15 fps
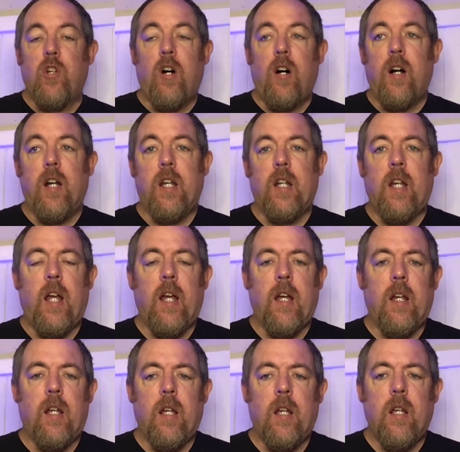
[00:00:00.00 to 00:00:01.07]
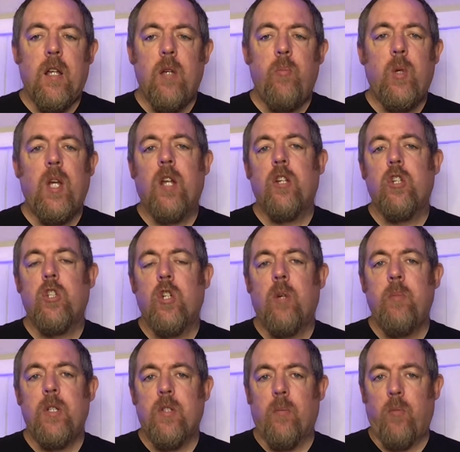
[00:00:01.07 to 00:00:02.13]
God, and, and He began to show
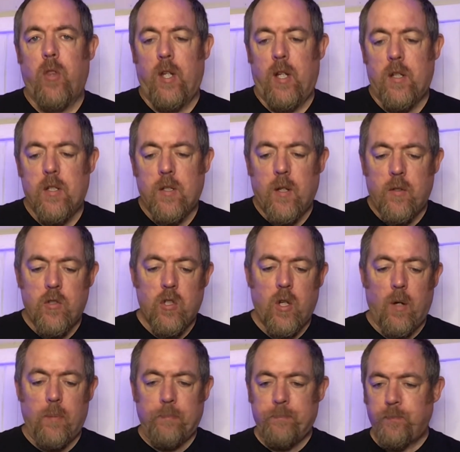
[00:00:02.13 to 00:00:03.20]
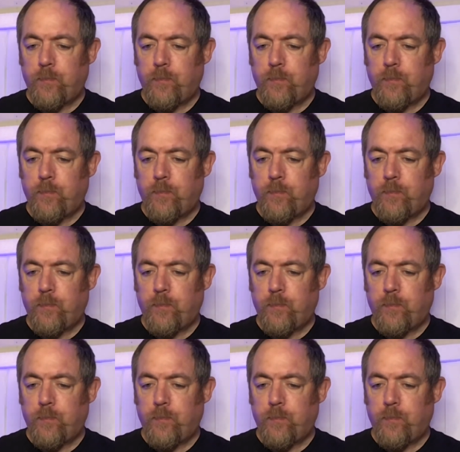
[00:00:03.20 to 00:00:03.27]
me some things. And so,